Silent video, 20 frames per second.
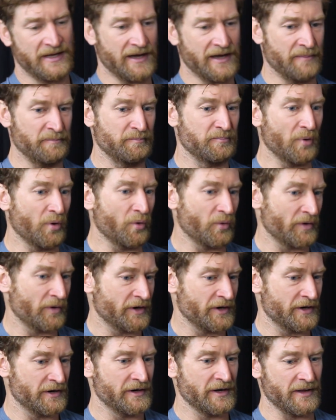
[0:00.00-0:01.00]
I'm
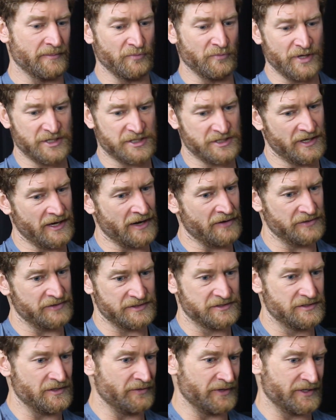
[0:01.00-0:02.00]
bored. I'm wishing I was
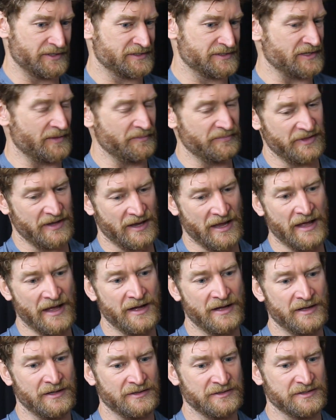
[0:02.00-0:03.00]
doing something
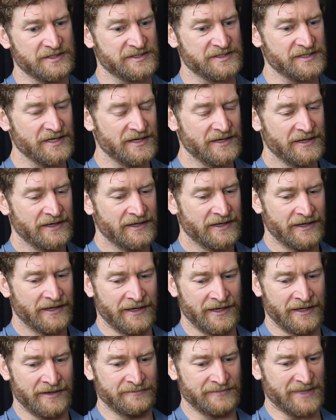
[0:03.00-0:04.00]
else.
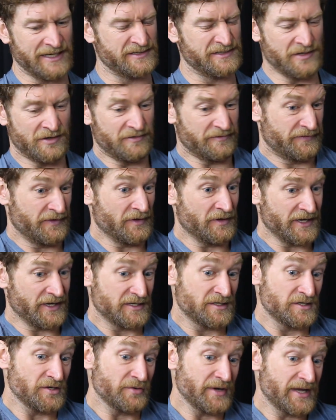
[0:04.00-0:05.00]
Um, I don't feel
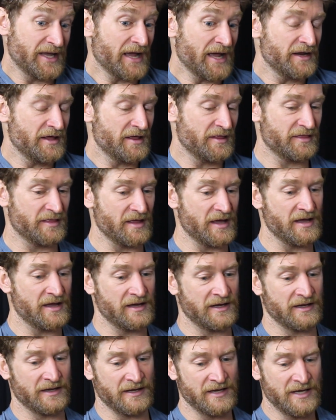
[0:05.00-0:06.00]
like doing
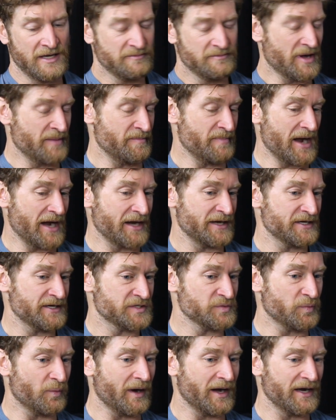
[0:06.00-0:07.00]
anything. My mind
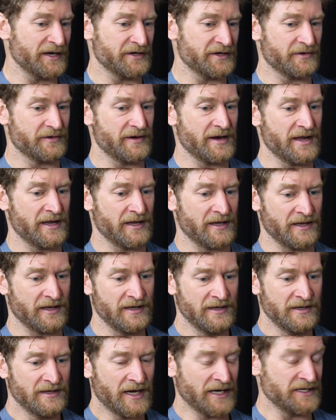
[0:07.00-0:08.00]
is wandering.
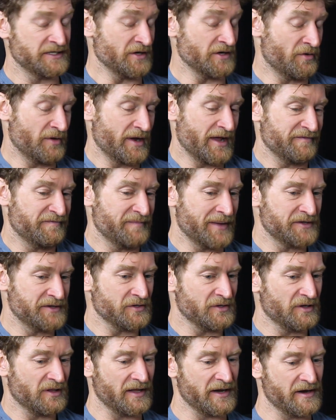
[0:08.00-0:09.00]
I don't have
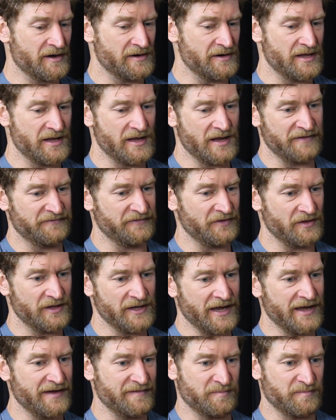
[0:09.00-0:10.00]
mental clarity. I feel like
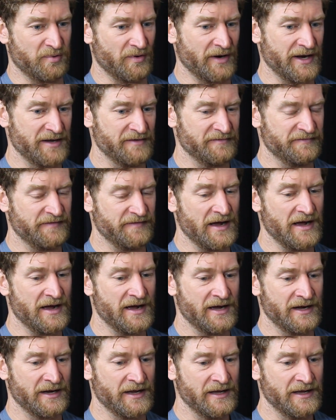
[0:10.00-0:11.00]
I have brain
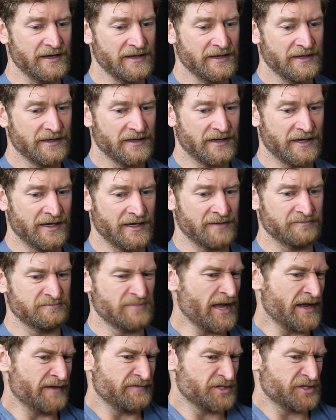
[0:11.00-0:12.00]
fog. Um,
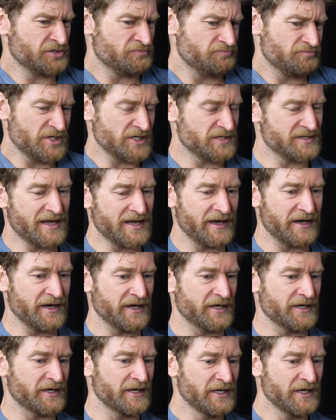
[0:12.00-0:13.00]
I have sh- just kind
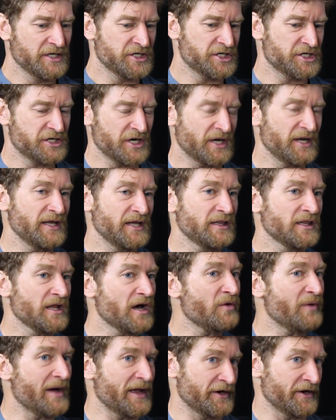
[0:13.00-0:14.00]
of shitty
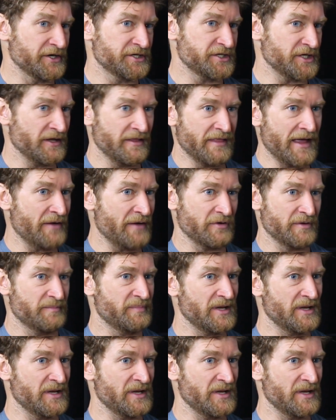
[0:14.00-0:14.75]
low energy. That would mm.